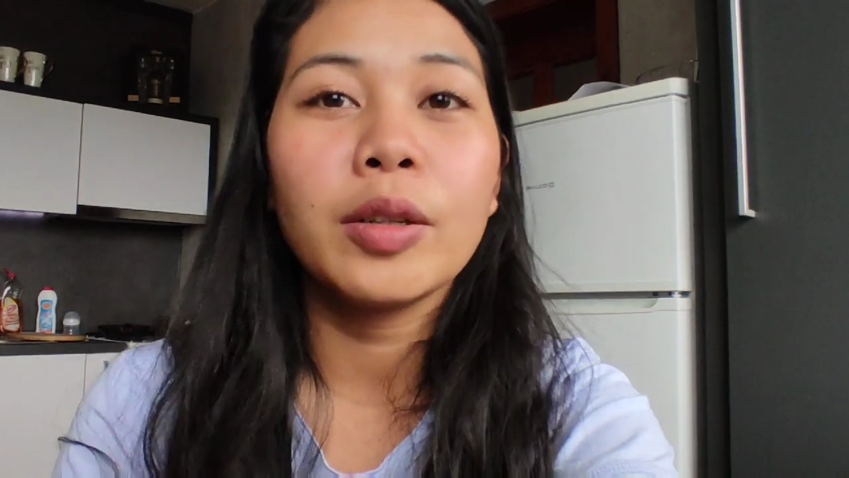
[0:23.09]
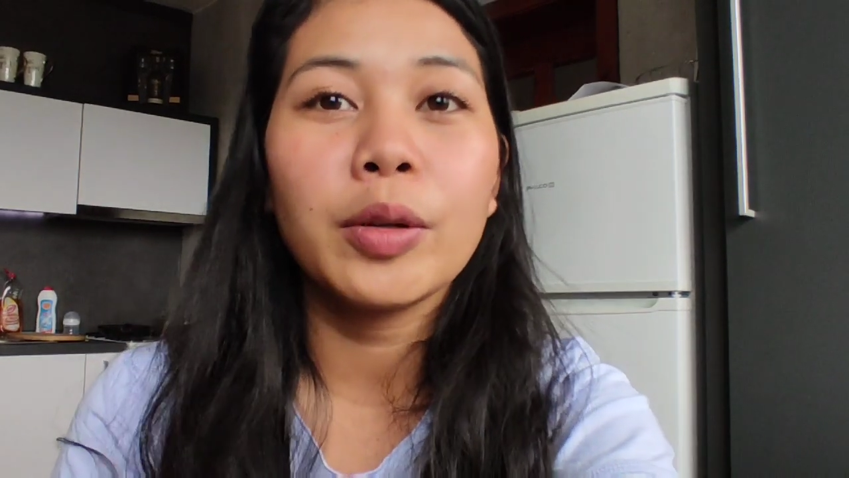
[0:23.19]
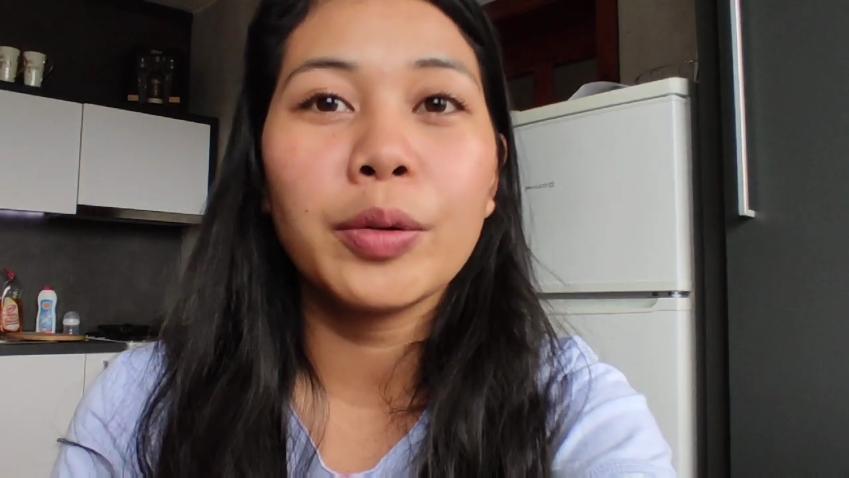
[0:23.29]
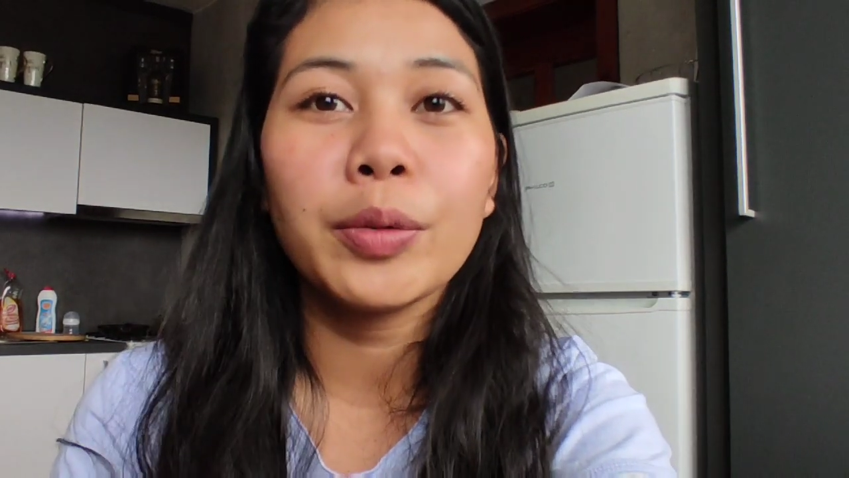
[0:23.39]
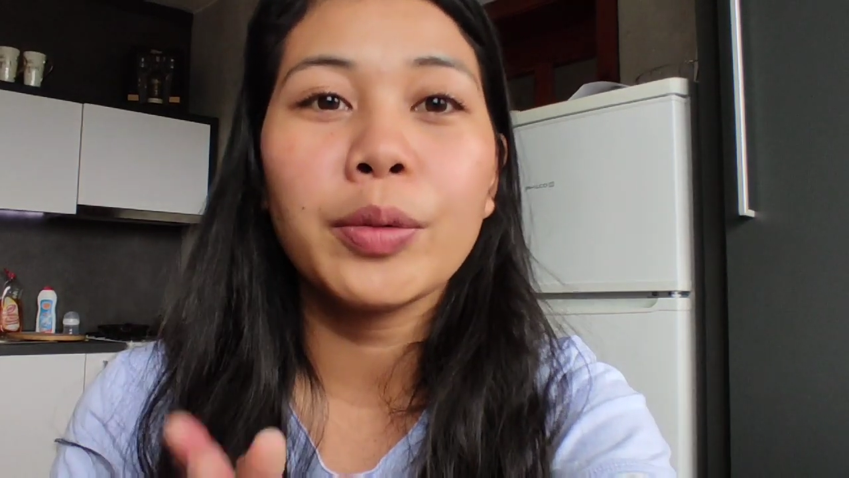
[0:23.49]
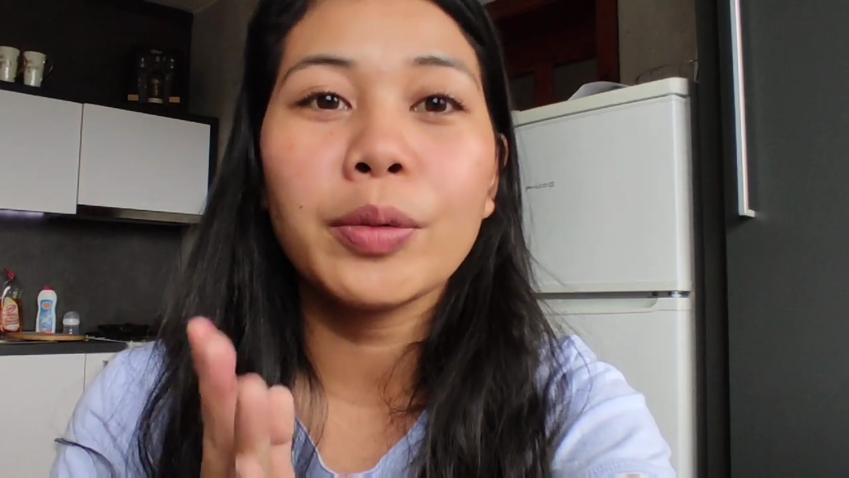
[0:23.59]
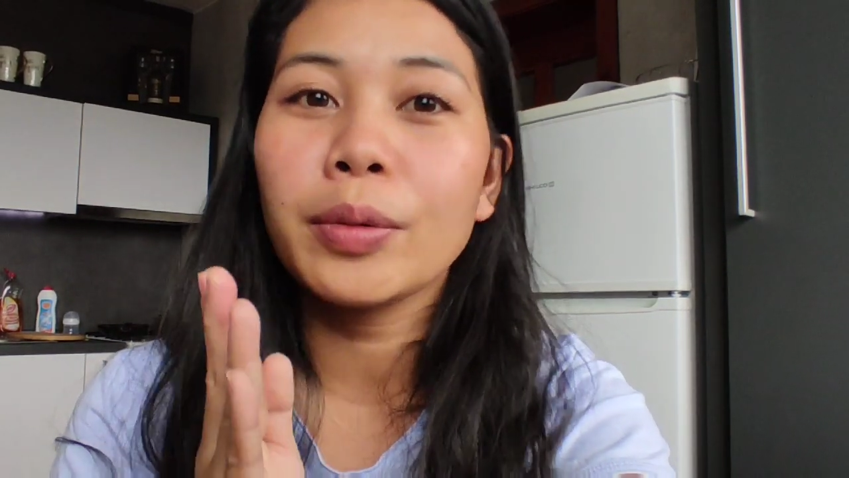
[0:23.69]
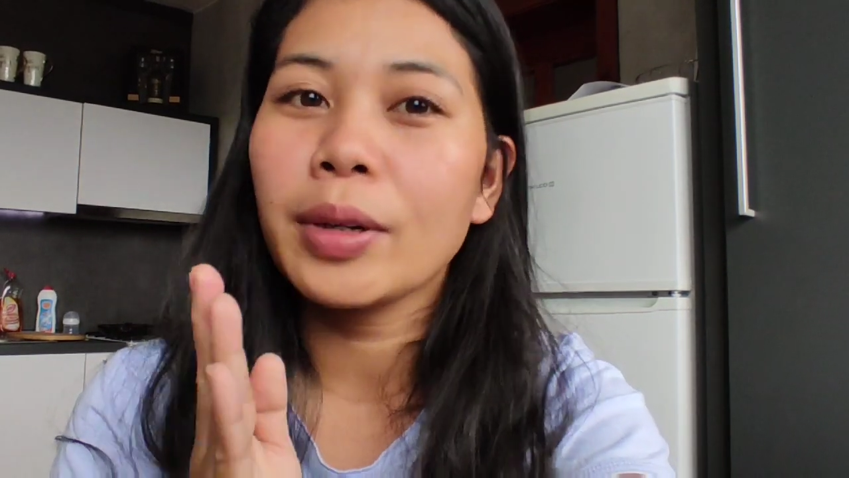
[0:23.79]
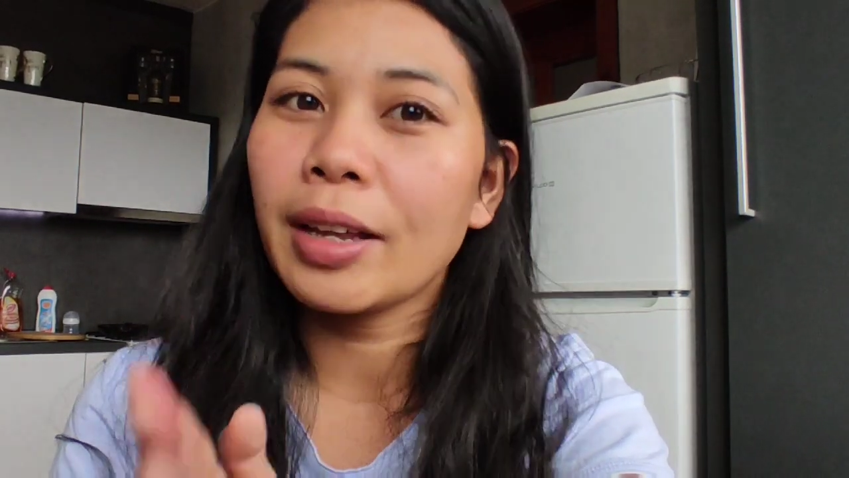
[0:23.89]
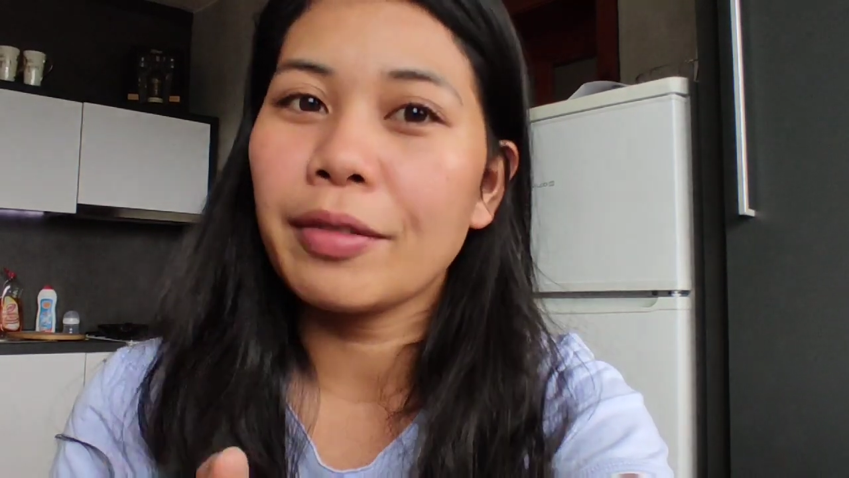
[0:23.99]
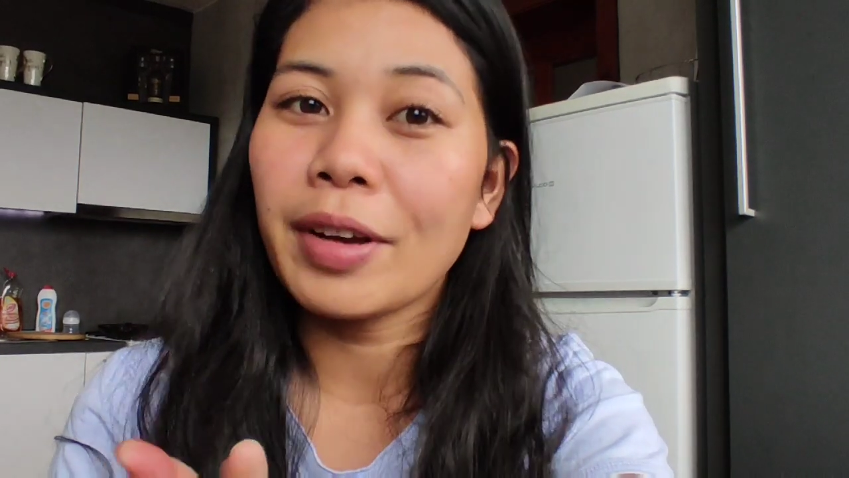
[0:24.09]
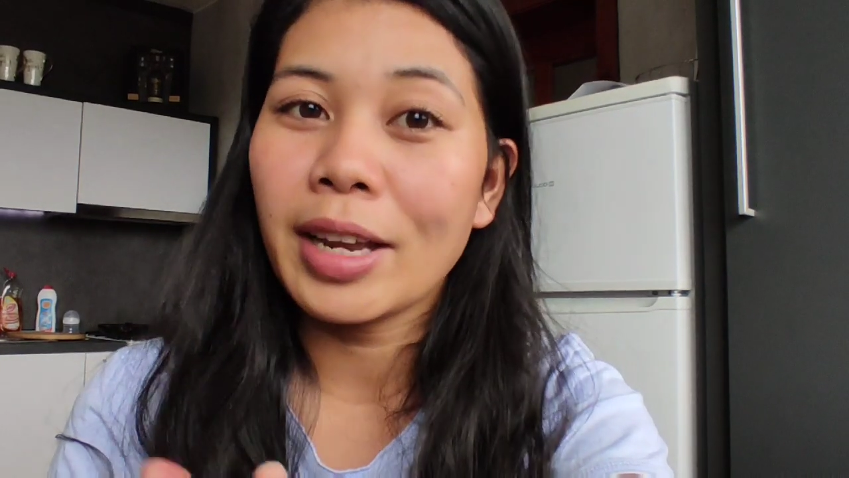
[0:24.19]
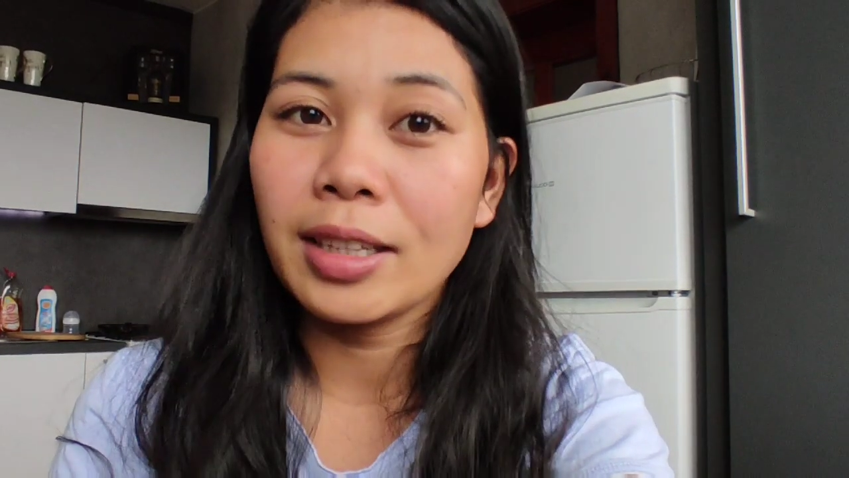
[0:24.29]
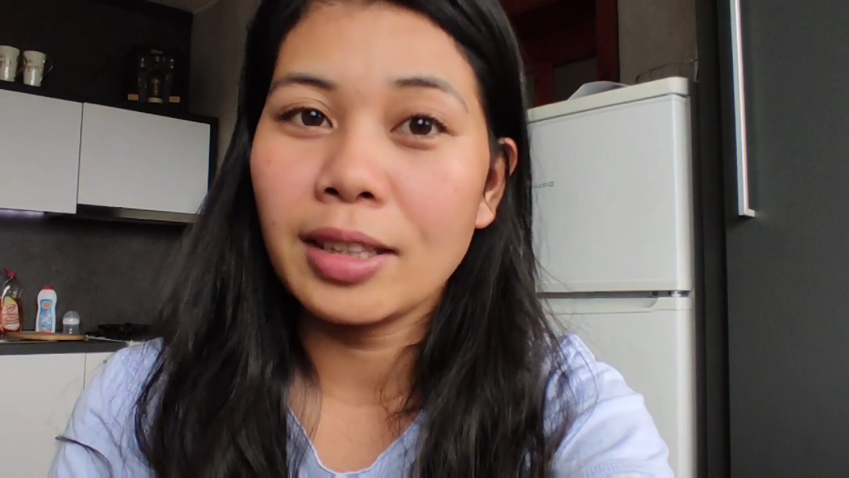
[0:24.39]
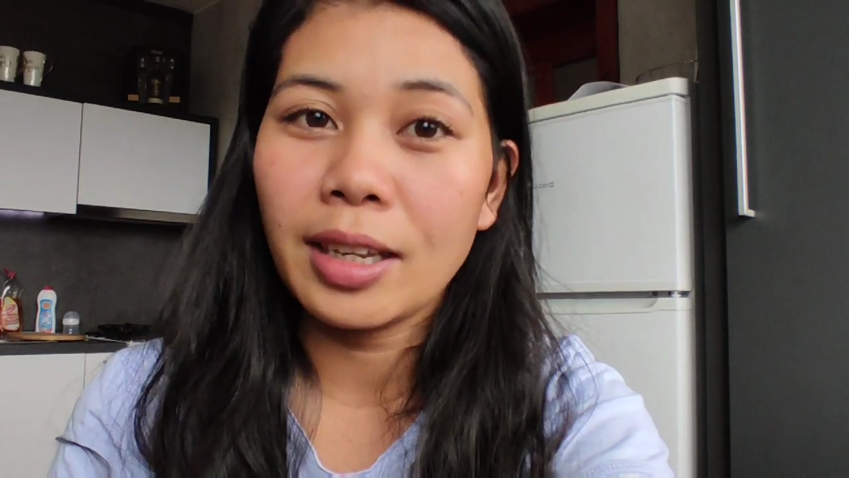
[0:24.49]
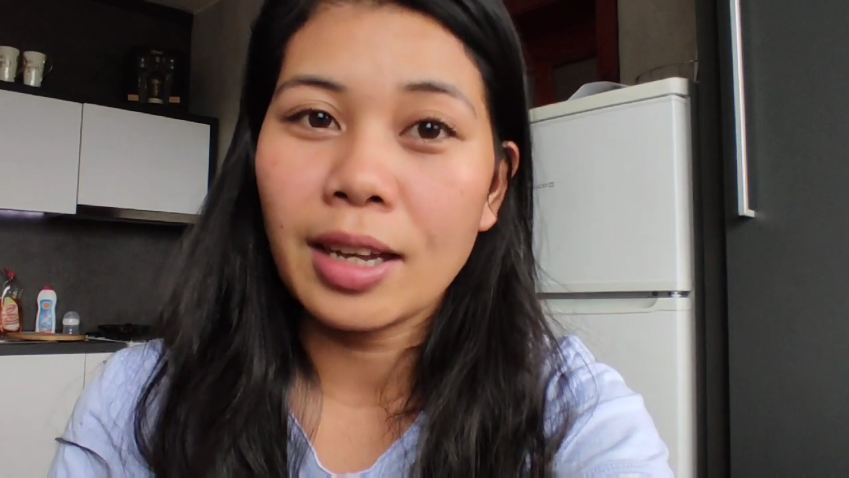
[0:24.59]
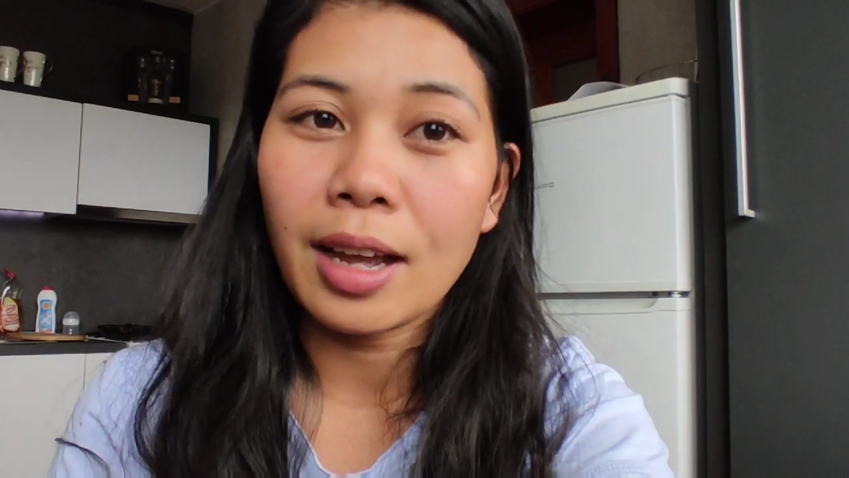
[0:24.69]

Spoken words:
you can find it